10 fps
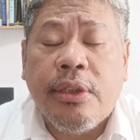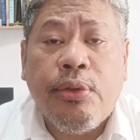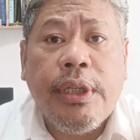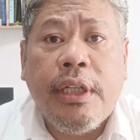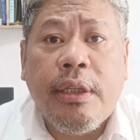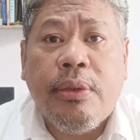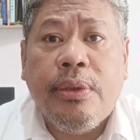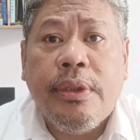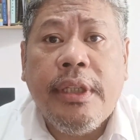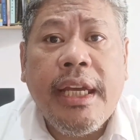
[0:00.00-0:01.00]
to
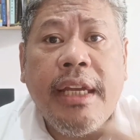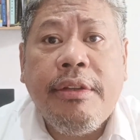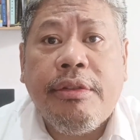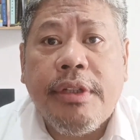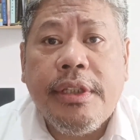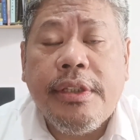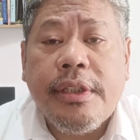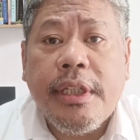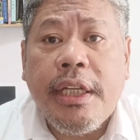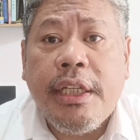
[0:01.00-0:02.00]
include entries
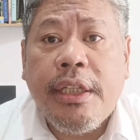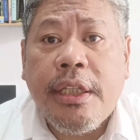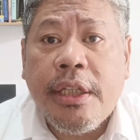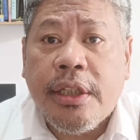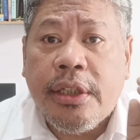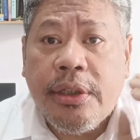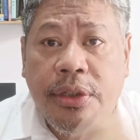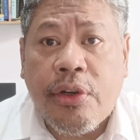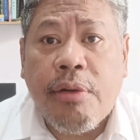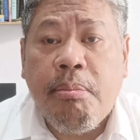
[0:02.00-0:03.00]
in
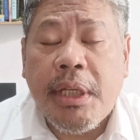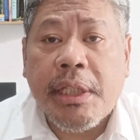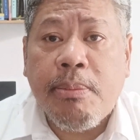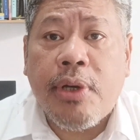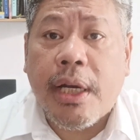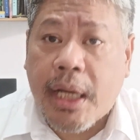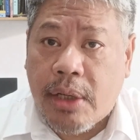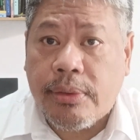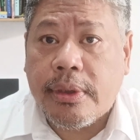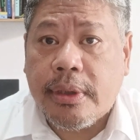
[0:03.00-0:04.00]
your mismo
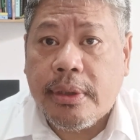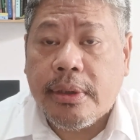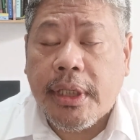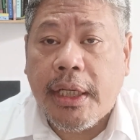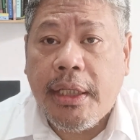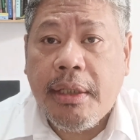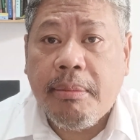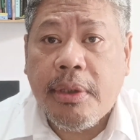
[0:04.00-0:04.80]
account. Okay?